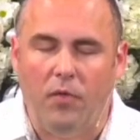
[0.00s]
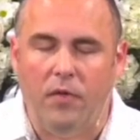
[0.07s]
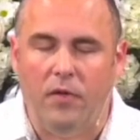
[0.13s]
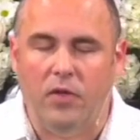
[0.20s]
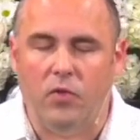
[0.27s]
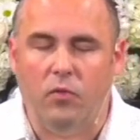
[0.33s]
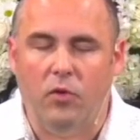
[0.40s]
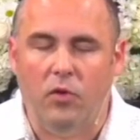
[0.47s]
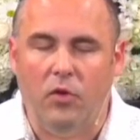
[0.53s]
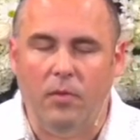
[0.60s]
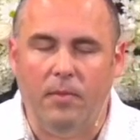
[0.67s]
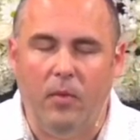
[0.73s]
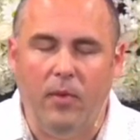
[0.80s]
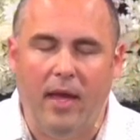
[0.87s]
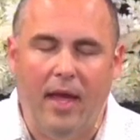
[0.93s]
through this world,
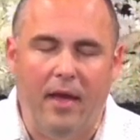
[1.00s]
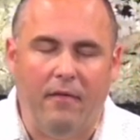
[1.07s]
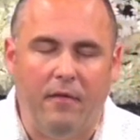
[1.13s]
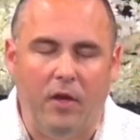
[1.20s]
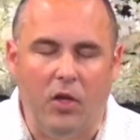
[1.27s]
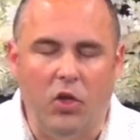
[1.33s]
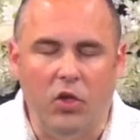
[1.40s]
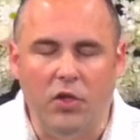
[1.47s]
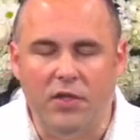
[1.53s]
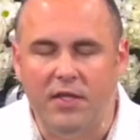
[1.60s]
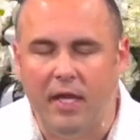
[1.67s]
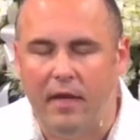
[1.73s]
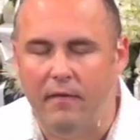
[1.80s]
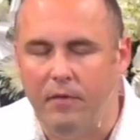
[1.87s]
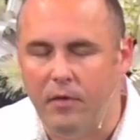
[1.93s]
but we have a good
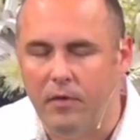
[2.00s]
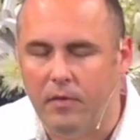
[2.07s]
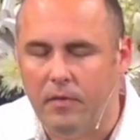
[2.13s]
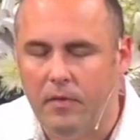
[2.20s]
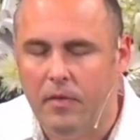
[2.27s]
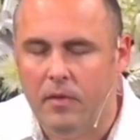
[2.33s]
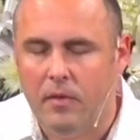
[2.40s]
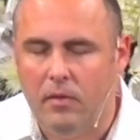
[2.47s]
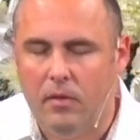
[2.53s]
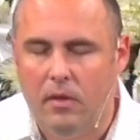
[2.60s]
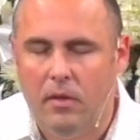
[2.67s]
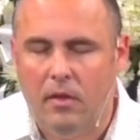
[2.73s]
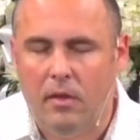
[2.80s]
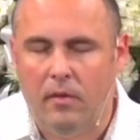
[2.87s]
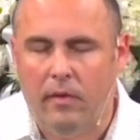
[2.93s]
Savior.
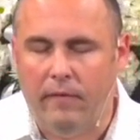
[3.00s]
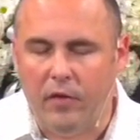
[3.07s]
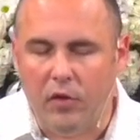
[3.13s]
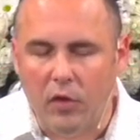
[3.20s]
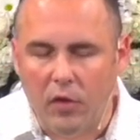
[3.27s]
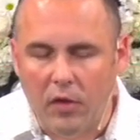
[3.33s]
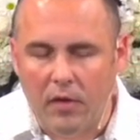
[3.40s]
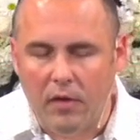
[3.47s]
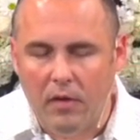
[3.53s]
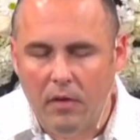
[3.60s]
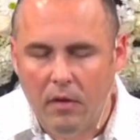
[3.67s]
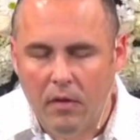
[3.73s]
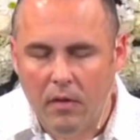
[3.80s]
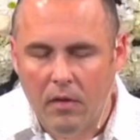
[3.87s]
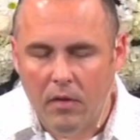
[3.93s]
We have a good
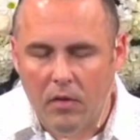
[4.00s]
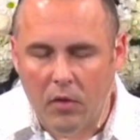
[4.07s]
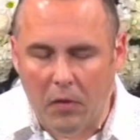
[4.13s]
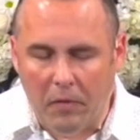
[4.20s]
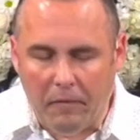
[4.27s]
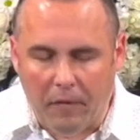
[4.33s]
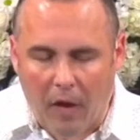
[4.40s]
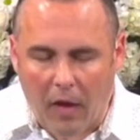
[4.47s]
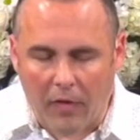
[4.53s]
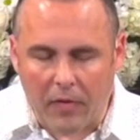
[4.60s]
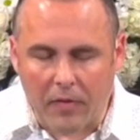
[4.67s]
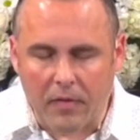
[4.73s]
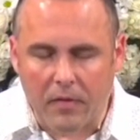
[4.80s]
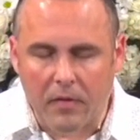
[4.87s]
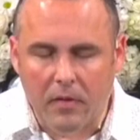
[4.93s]
good Father.